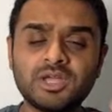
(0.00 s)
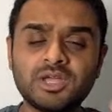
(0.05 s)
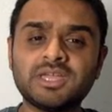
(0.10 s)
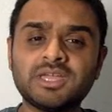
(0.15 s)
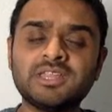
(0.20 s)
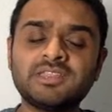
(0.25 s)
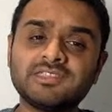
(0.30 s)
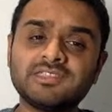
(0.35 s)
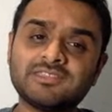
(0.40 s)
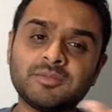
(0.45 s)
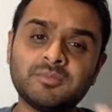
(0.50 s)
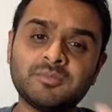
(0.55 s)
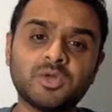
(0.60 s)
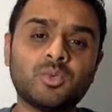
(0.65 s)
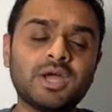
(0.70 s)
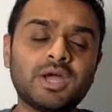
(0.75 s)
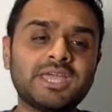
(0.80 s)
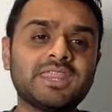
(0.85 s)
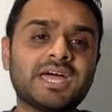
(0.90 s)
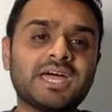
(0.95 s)
In the similar
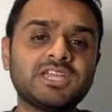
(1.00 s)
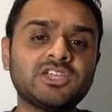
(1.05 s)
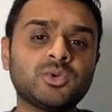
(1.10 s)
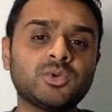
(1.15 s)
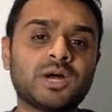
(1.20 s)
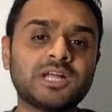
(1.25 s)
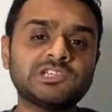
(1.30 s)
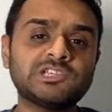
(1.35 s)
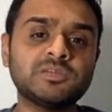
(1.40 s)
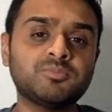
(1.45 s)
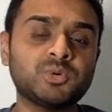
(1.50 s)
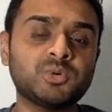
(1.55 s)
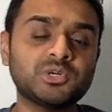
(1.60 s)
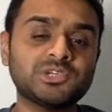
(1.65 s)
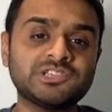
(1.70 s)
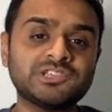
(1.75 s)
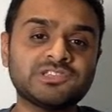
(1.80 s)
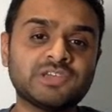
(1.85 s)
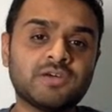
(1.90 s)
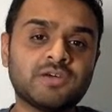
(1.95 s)
way that you actually booked
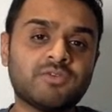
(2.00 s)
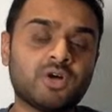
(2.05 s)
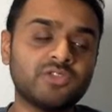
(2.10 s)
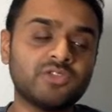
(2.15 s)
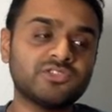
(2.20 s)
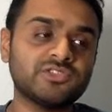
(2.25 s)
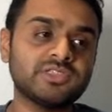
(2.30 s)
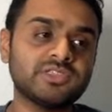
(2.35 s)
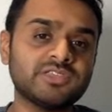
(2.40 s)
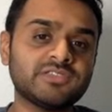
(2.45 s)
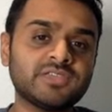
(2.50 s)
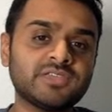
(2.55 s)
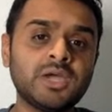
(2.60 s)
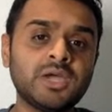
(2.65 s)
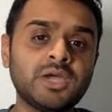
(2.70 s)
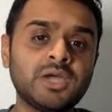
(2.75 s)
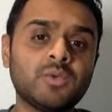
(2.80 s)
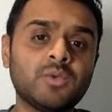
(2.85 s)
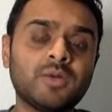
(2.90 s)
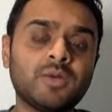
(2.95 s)
yourself onto this
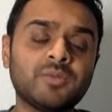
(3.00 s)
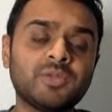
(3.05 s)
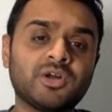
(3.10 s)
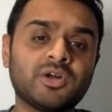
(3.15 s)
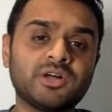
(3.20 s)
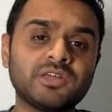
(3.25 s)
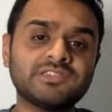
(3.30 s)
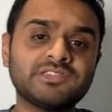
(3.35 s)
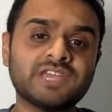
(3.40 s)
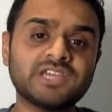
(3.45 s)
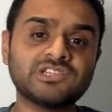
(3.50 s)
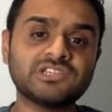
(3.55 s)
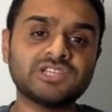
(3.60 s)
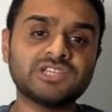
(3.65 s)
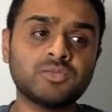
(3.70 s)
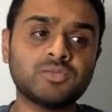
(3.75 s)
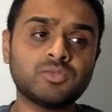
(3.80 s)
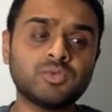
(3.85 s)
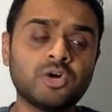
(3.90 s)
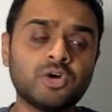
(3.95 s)
webinar session
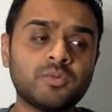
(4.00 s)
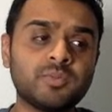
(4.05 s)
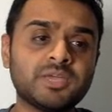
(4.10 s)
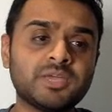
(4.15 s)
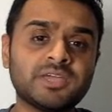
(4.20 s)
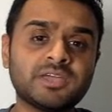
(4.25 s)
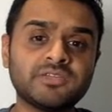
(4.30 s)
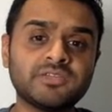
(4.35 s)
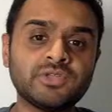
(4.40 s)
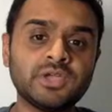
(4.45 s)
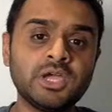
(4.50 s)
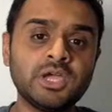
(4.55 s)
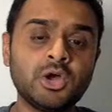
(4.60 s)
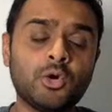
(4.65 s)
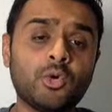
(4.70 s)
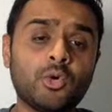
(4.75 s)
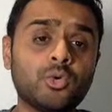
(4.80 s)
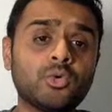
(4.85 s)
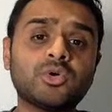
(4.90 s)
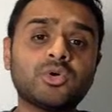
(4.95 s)
as well, because
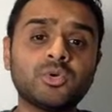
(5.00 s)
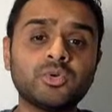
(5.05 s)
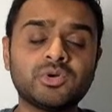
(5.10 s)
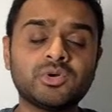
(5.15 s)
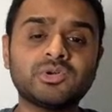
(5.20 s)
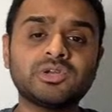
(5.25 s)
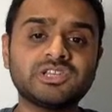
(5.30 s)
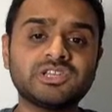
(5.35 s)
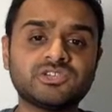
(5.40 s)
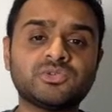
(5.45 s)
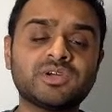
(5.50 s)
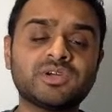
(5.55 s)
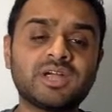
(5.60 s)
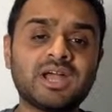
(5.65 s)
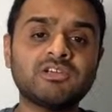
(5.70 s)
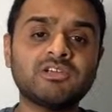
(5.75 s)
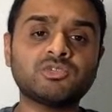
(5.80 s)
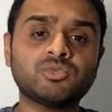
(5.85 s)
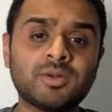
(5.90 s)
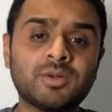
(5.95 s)
all Google Digital
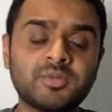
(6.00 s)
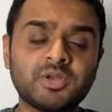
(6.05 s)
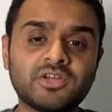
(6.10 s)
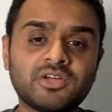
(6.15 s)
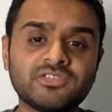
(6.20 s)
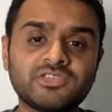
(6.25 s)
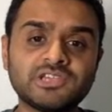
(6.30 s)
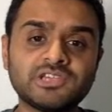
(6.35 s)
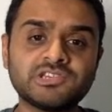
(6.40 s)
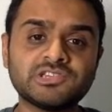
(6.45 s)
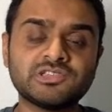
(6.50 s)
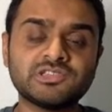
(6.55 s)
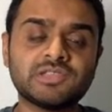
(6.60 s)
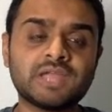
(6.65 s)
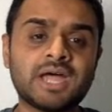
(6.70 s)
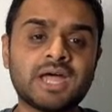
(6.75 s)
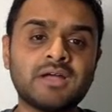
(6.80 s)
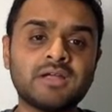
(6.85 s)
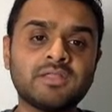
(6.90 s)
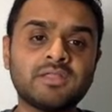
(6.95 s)
Garage webinar sessions
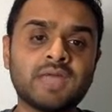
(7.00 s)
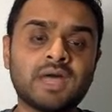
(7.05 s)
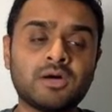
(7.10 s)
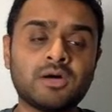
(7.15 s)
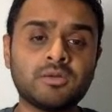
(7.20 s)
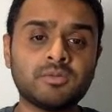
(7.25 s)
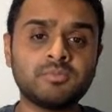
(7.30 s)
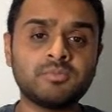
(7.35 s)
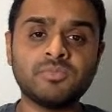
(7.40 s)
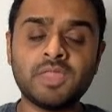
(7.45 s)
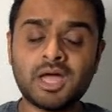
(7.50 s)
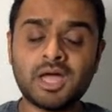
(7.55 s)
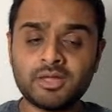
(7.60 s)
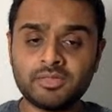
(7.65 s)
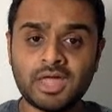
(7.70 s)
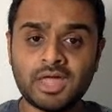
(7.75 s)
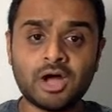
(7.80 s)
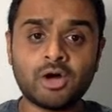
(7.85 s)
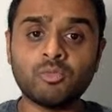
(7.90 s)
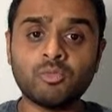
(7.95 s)
that
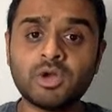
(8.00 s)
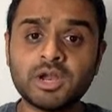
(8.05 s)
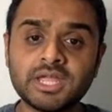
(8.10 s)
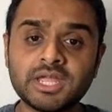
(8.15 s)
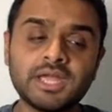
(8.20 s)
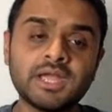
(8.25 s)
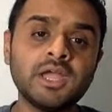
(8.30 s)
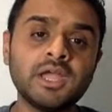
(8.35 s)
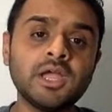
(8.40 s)
are running